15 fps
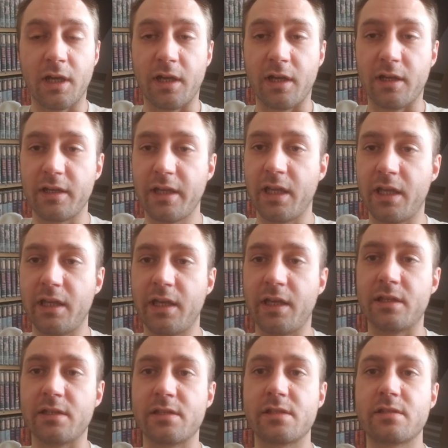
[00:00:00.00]
It
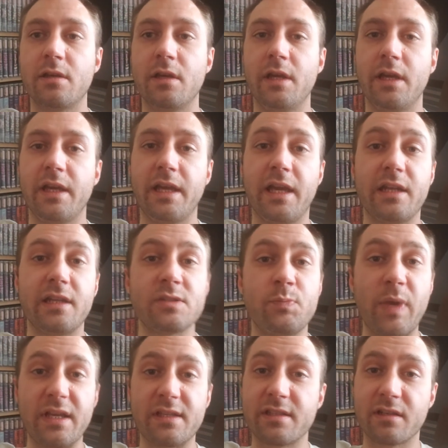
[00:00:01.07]

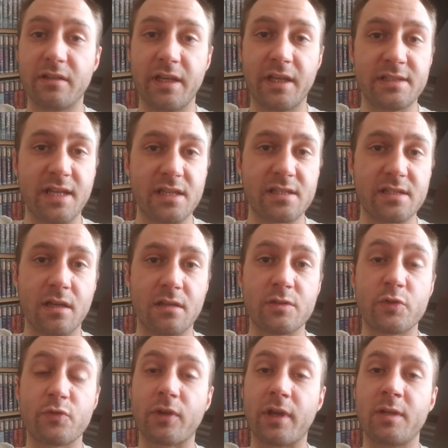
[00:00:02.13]
is basically a death
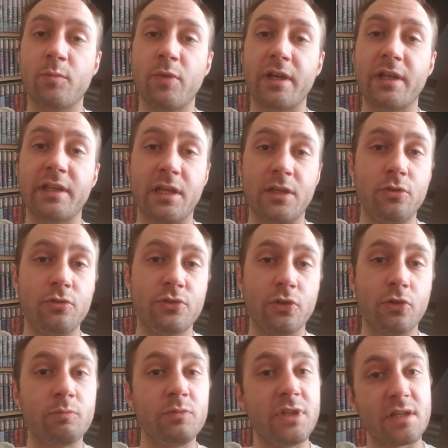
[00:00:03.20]
sentence for anybody that
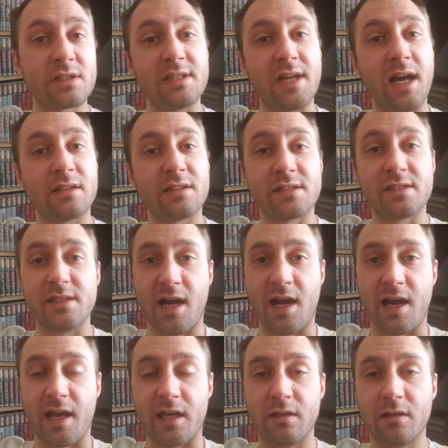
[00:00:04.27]
YouTube does not
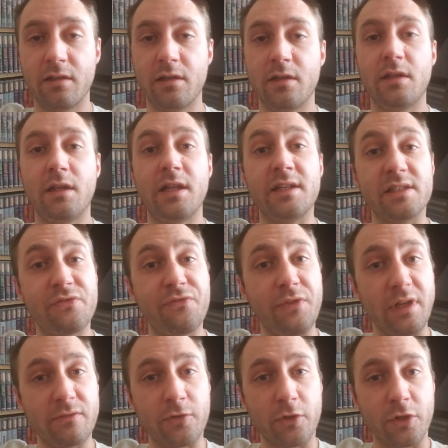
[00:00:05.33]
decide is
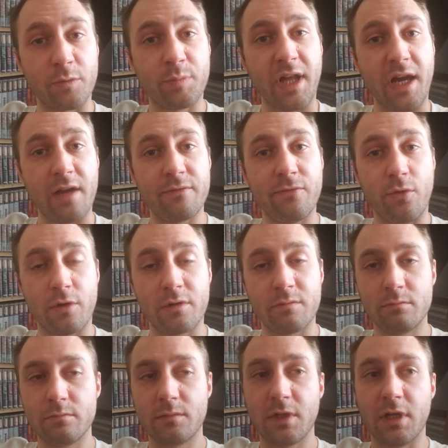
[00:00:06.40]
fit for their
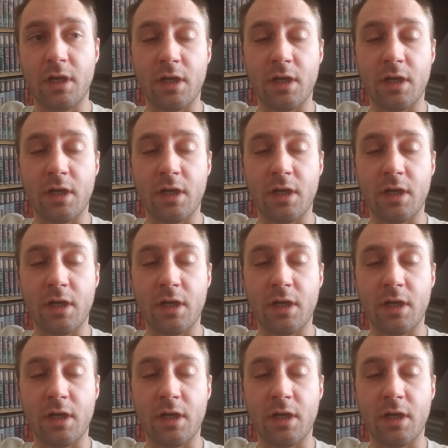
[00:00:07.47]
platform.